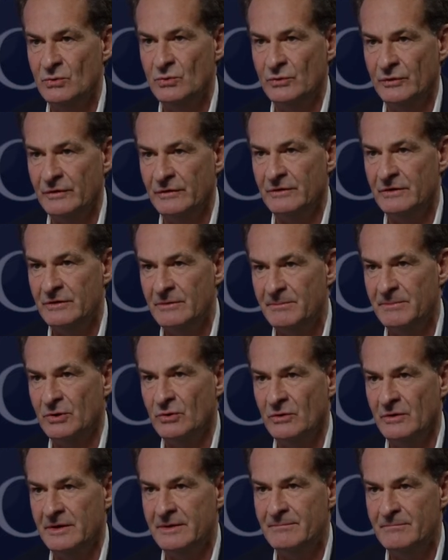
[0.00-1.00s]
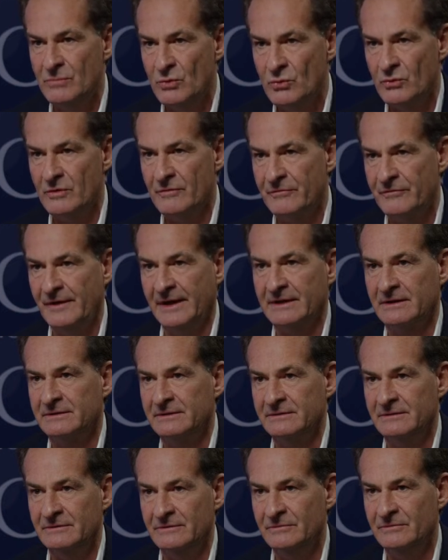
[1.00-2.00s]
order to deploy more
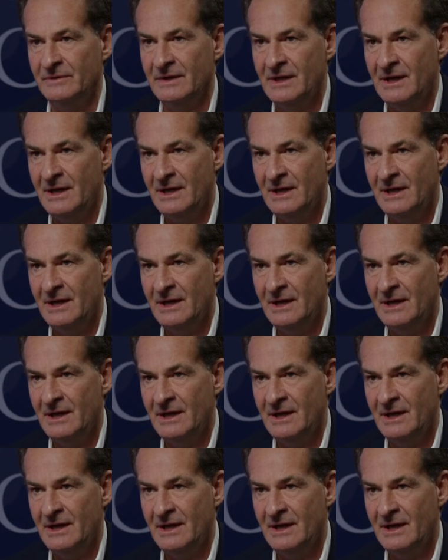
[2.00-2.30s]
effective,